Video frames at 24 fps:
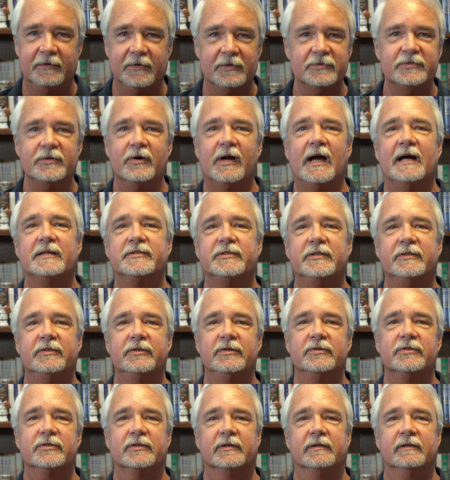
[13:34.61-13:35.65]
there's no
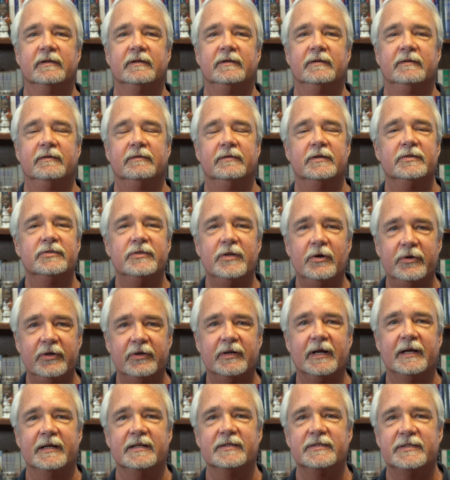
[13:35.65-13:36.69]
constitution. There's no
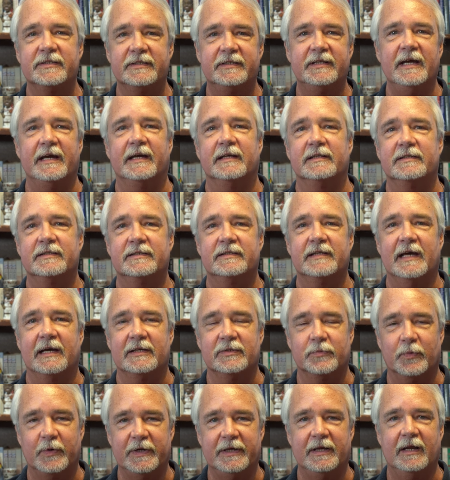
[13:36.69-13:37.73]
United States
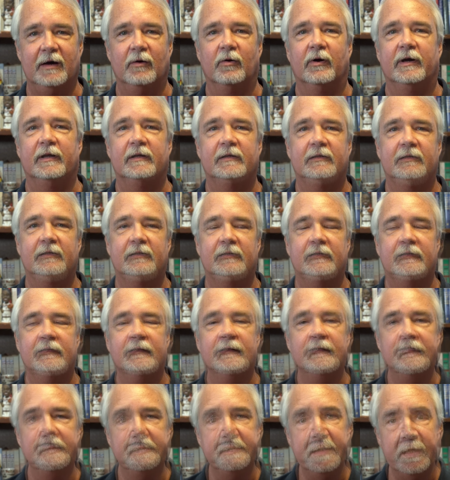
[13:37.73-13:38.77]
as we know it.
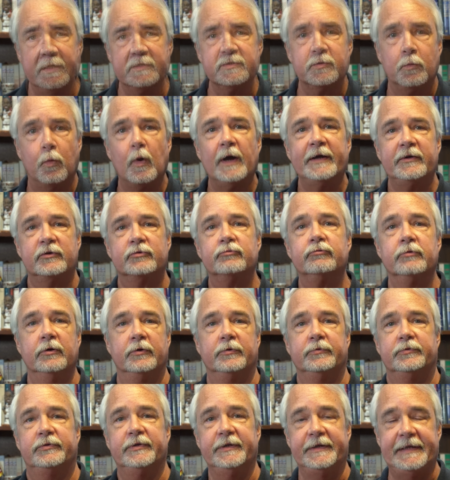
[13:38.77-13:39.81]
Now, it's quite
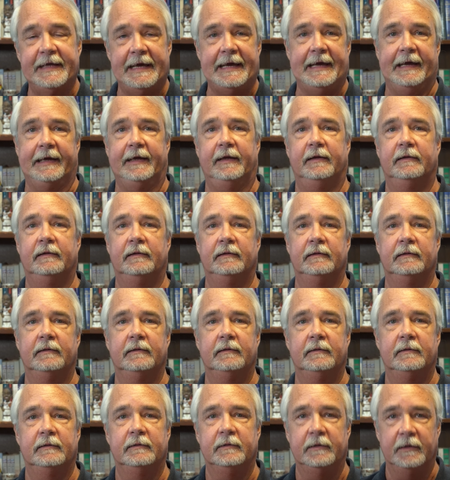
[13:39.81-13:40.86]
true today
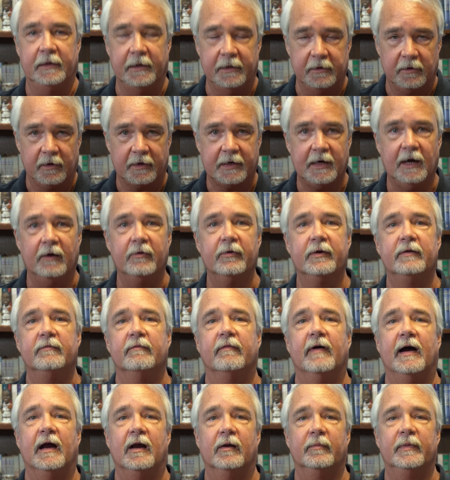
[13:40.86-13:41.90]
in our current
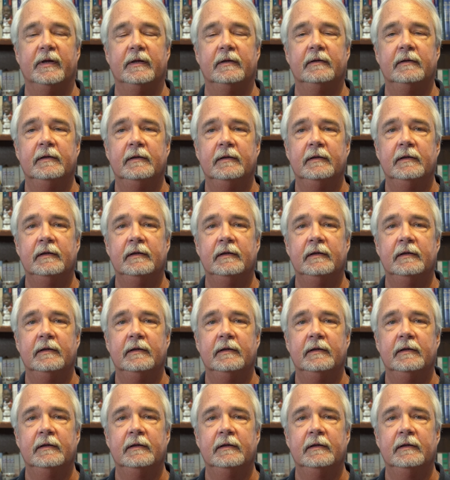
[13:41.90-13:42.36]
environment,